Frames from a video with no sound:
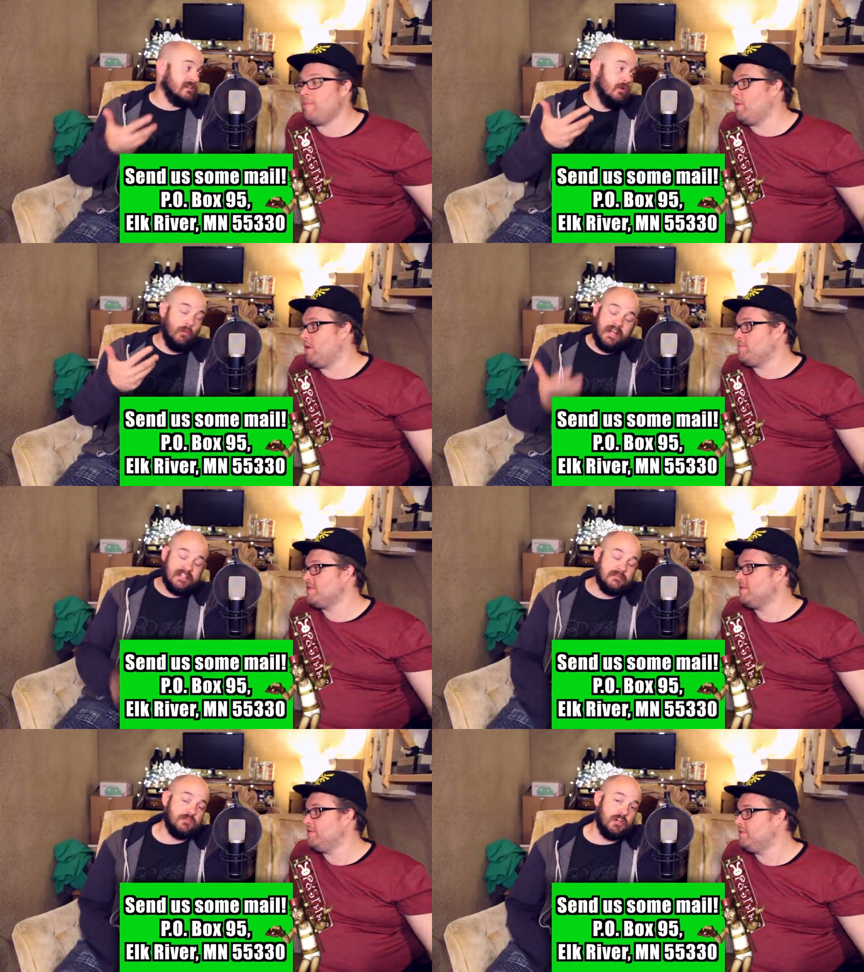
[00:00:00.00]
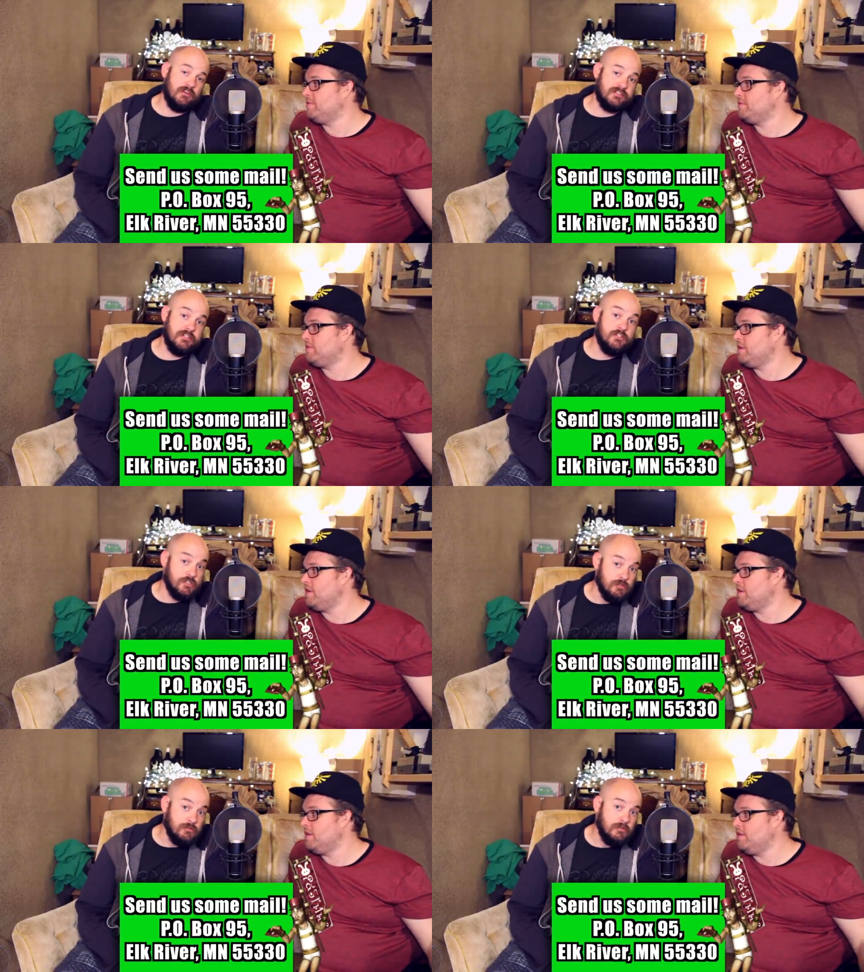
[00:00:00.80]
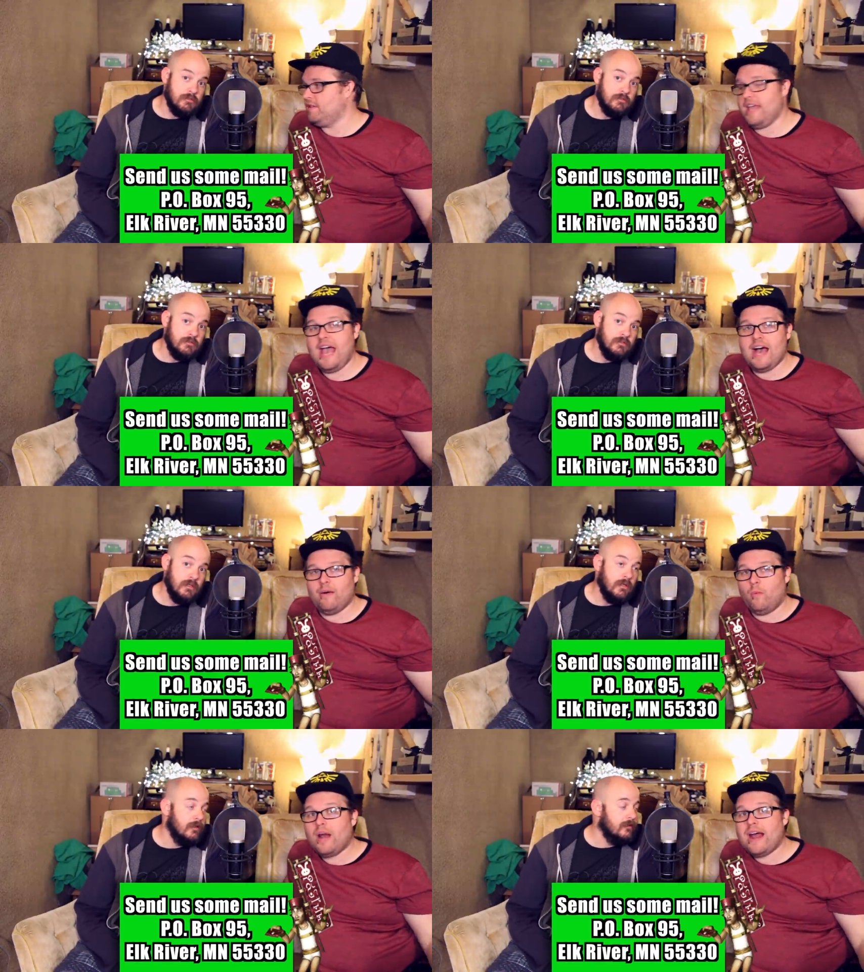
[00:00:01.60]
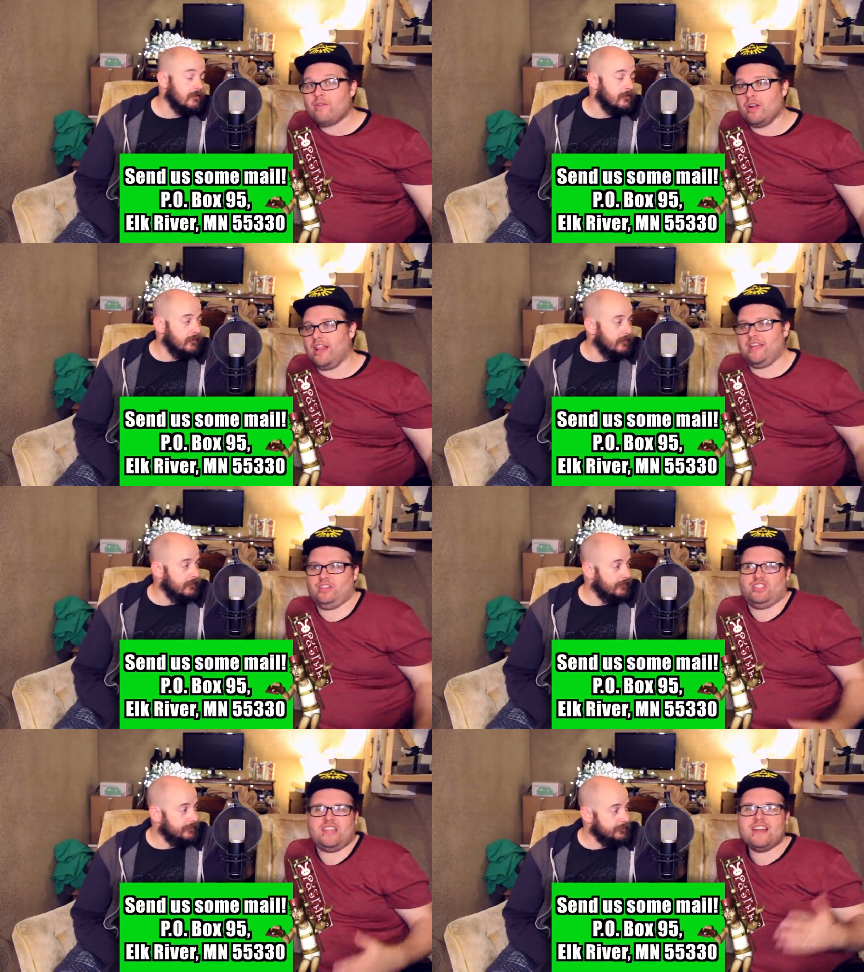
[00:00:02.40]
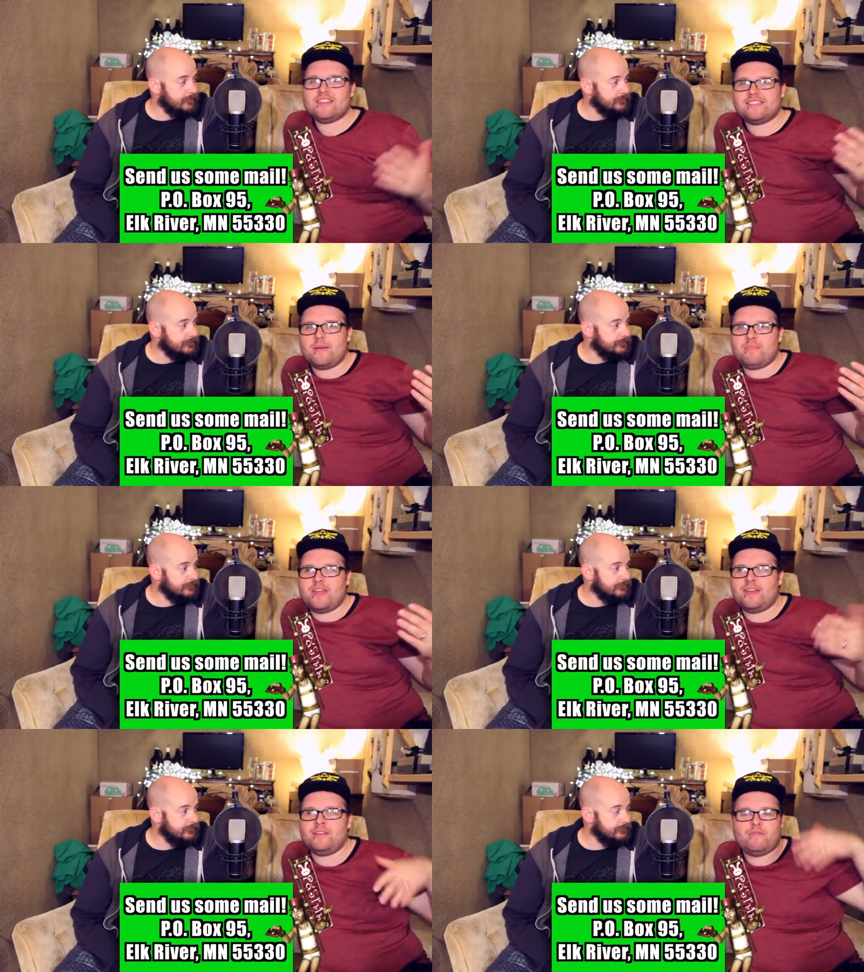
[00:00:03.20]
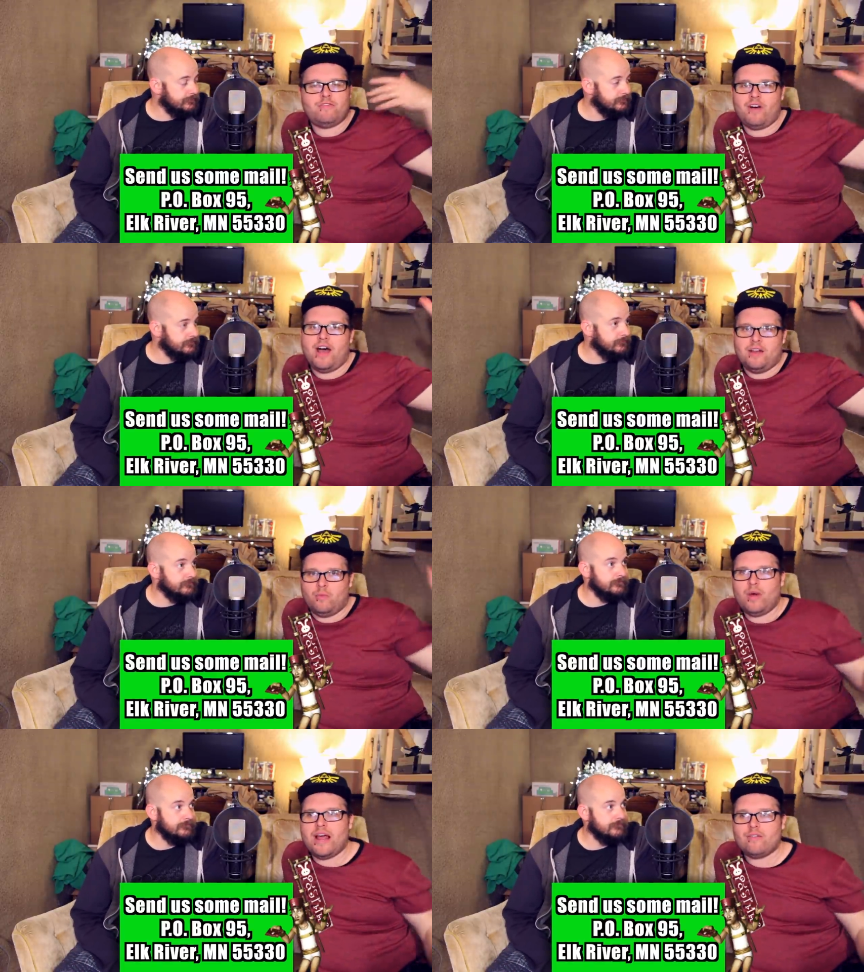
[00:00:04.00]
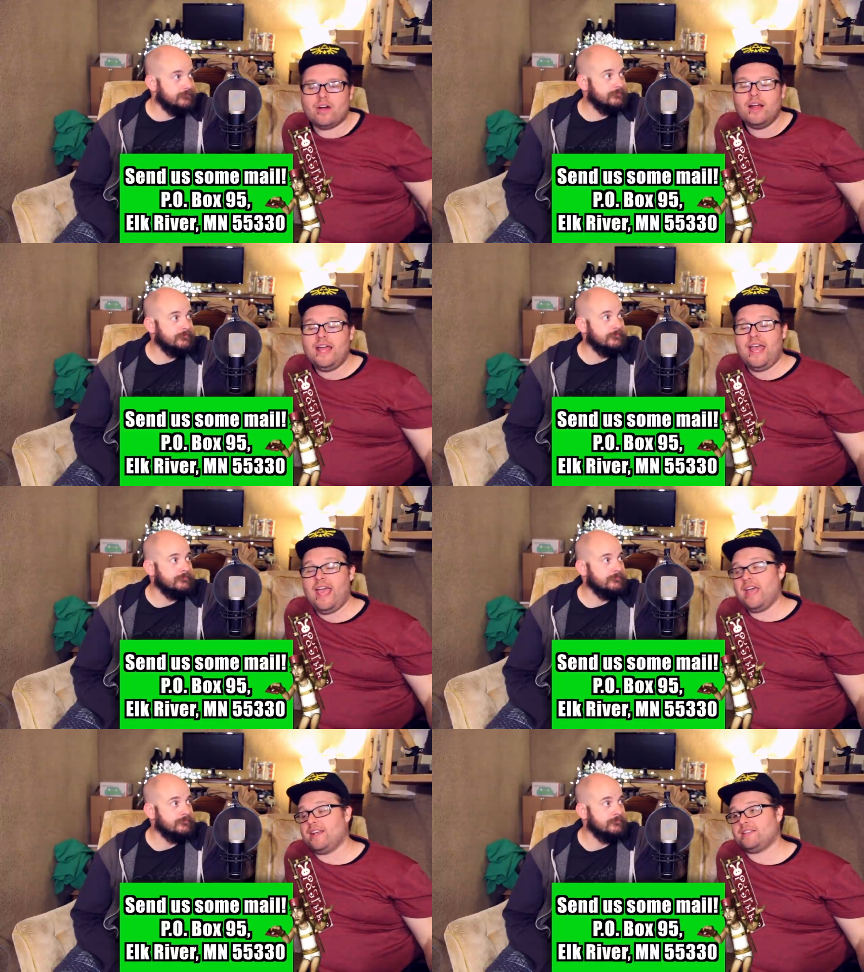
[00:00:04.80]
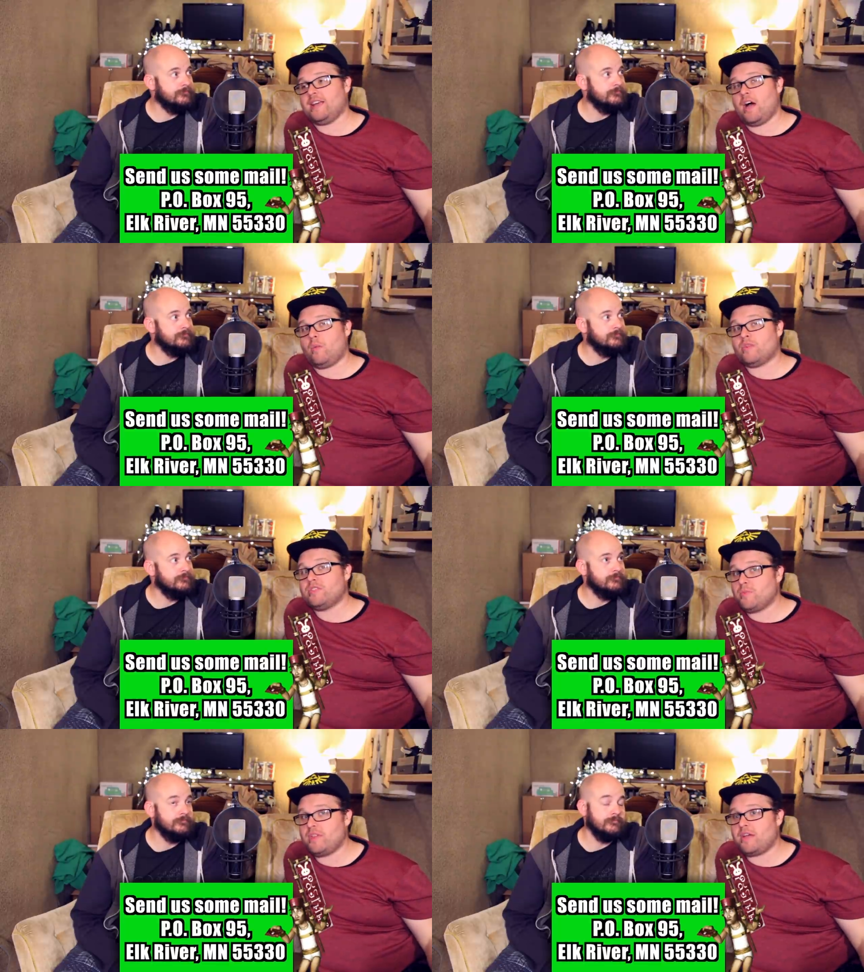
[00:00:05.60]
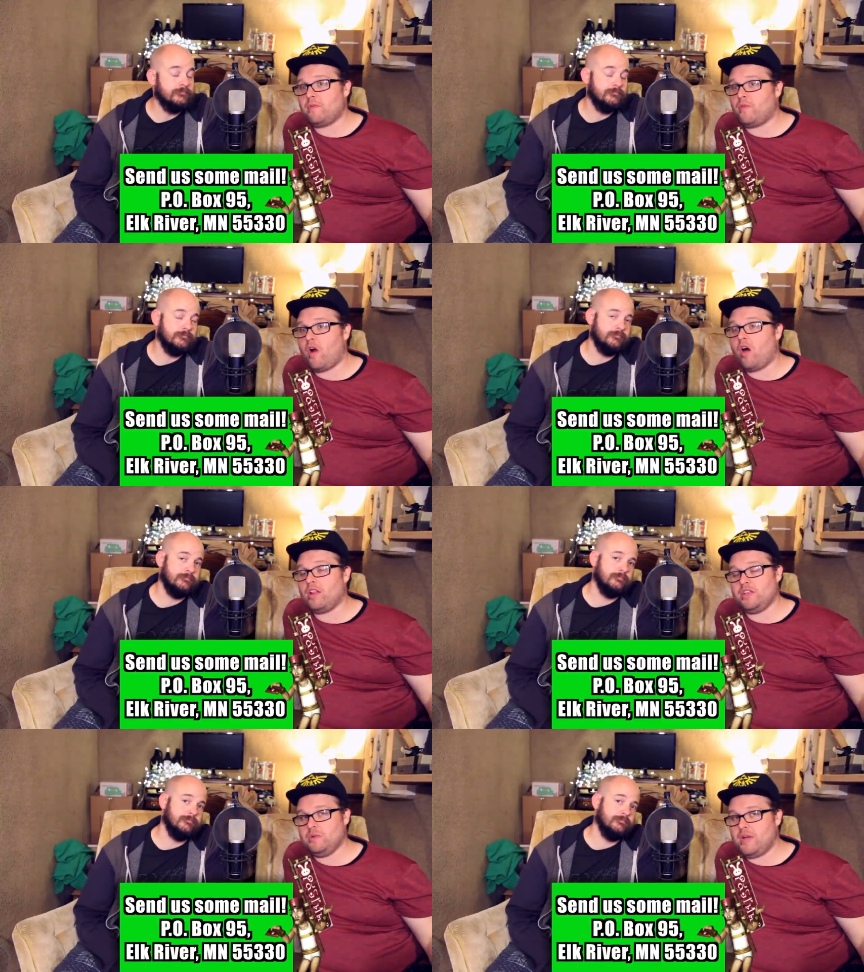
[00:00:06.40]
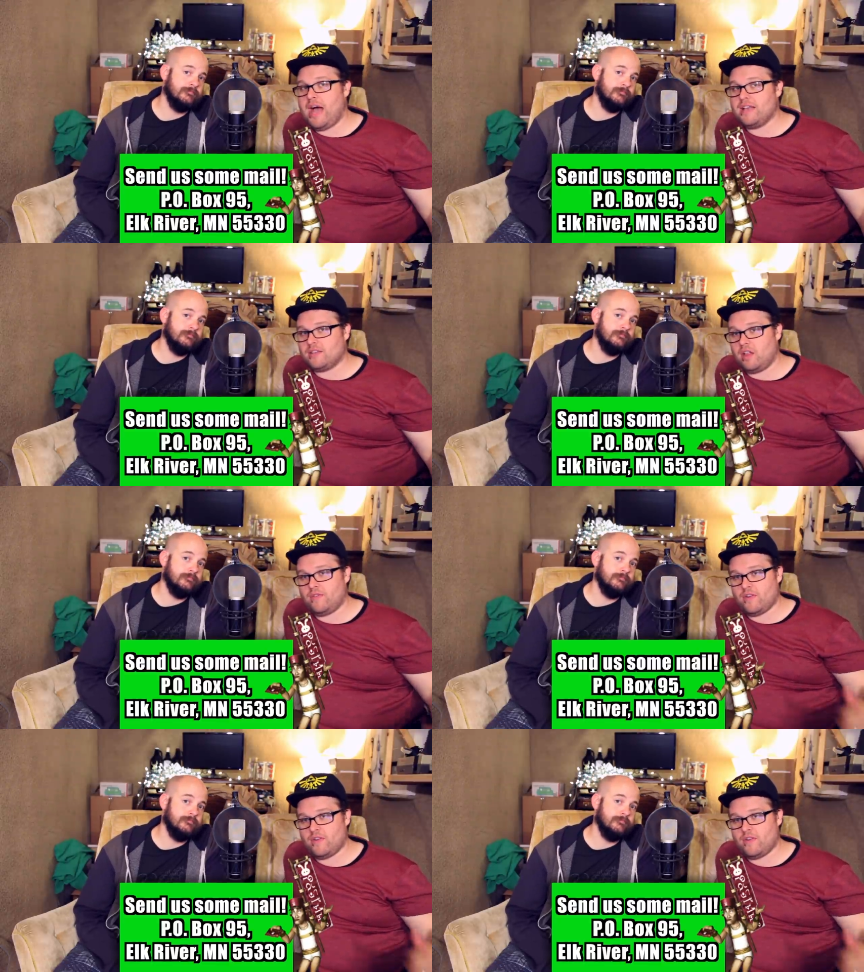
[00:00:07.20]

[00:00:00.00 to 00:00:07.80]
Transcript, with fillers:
Speaker 1: gummy worms. we got some Charleston Chew.
Speaker 2: Yeah, whatever. Like just send us something fun, whatever. And uh, we're super thankful for all of you guys, all